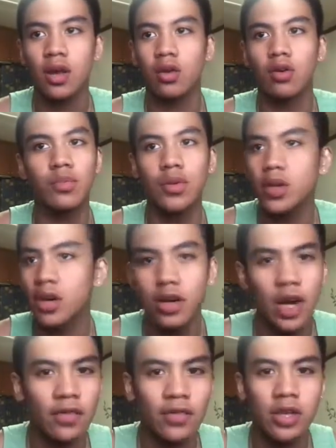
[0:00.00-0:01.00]
computer
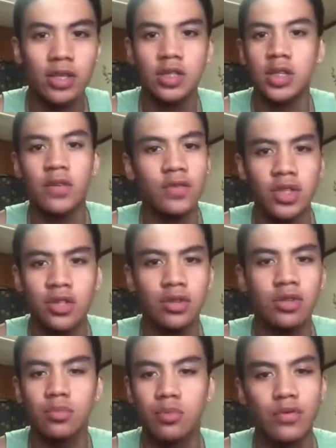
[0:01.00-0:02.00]
graphics, TV
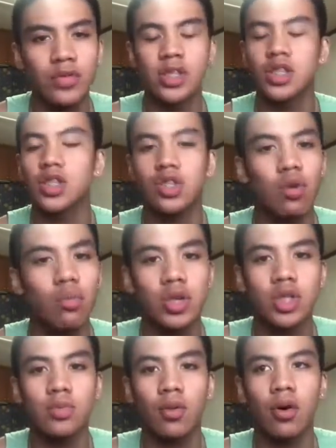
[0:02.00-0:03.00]
shows, movies, and so
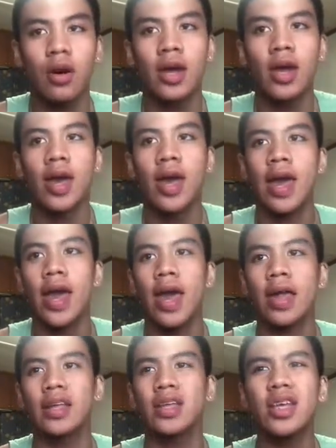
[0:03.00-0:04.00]
much more.
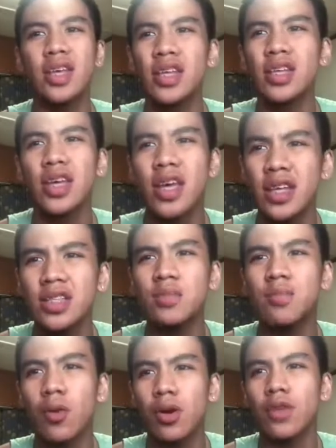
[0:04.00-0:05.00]
And it is
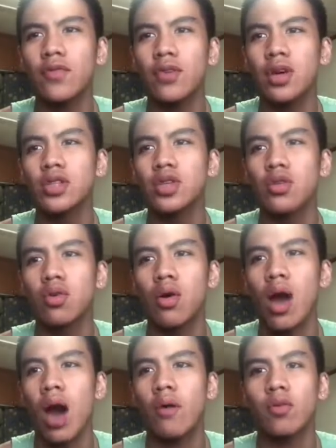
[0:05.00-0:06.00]
important for us to know
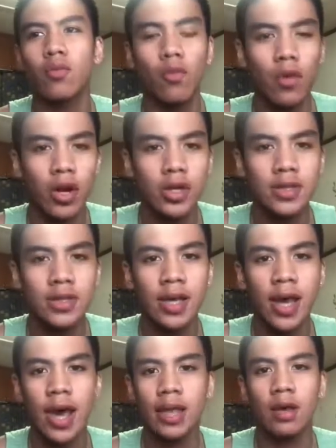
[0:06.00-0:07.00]
how it works
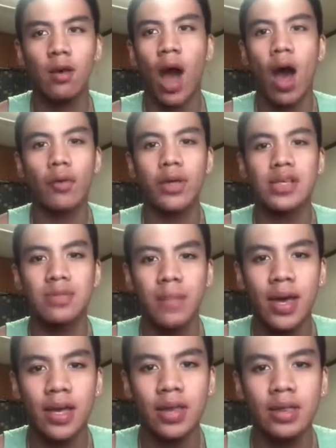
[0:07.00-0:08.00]
and how it is
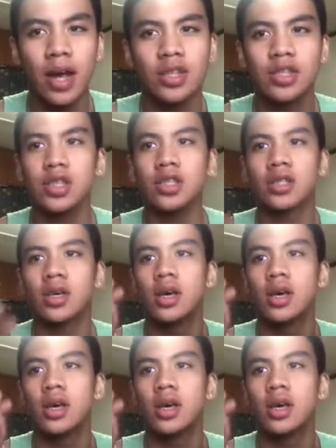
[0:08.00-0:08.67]
made, not just